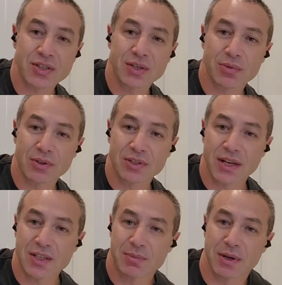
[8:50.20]
still
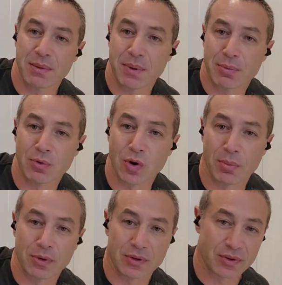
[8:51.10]
rotates. Many people
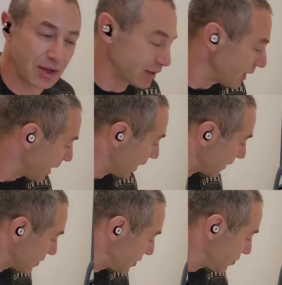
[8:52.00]
comment on that, and
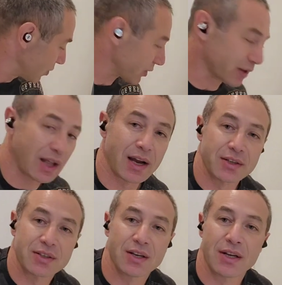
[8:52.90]
I still got
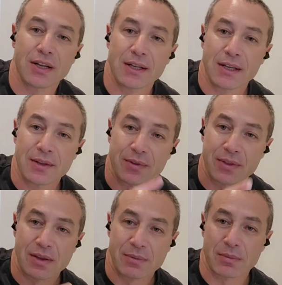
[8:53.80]
light.
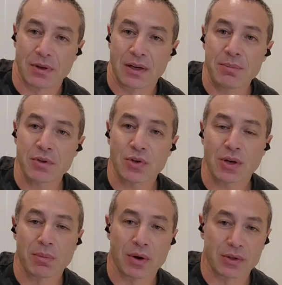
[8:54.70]
Let me talk
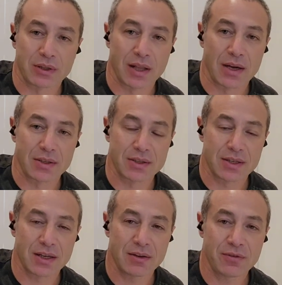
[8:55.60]
about light.
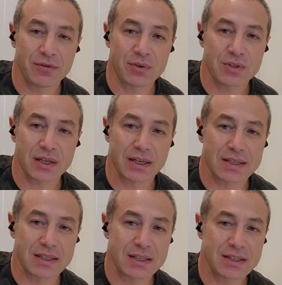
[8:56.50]
It feels like
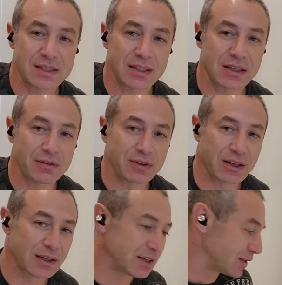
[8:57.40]
it's
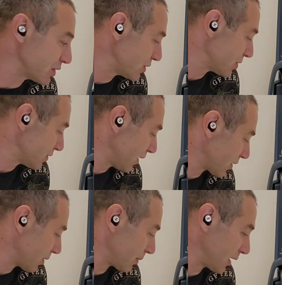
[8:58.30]
insignificant addition to
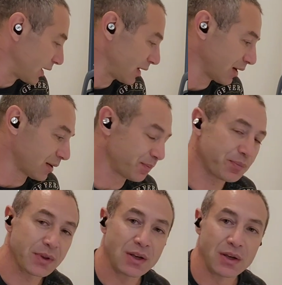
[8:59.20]
vacuum cleaner,
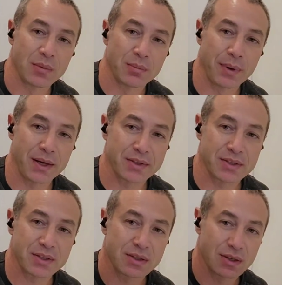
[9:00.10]
but
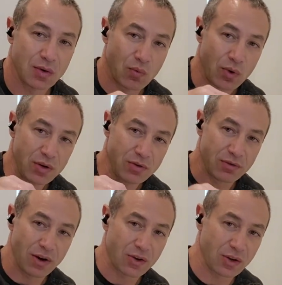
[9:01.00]
when you're
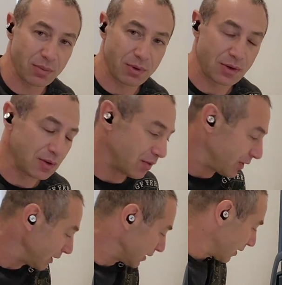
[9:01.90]
vacuuming,
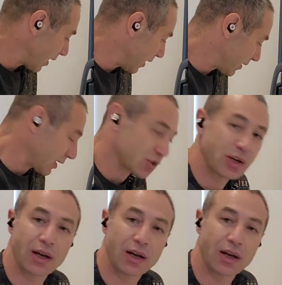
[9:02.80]
that light actually